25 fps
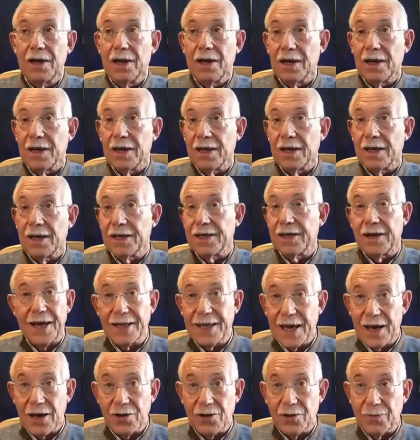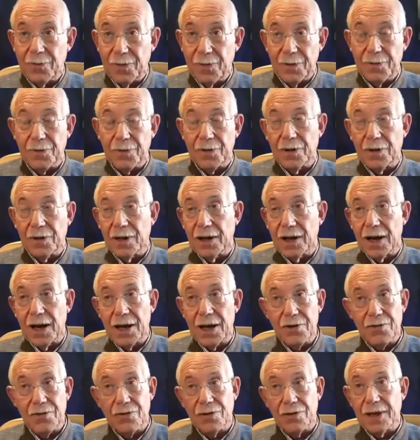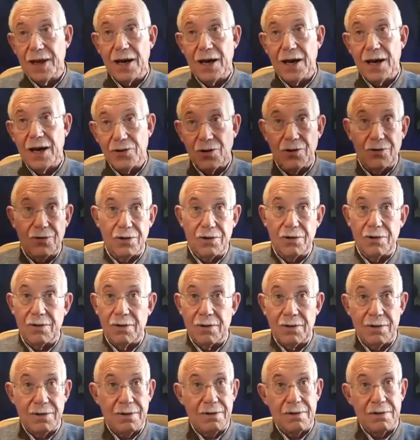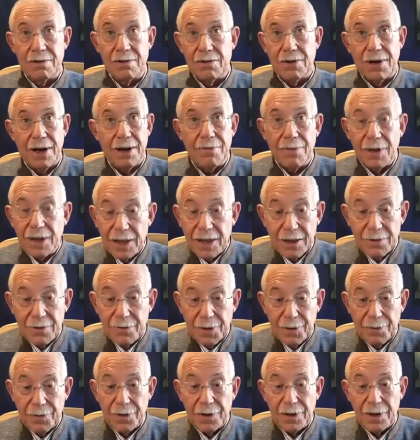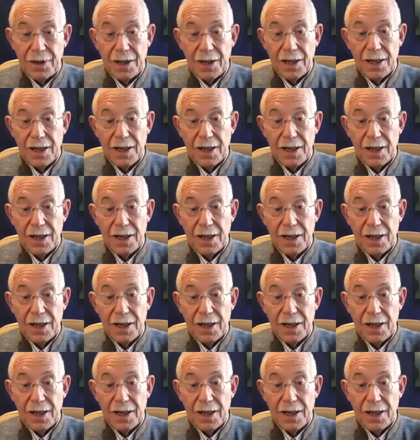instead of 10,000 people, 100,000 or 10 million people,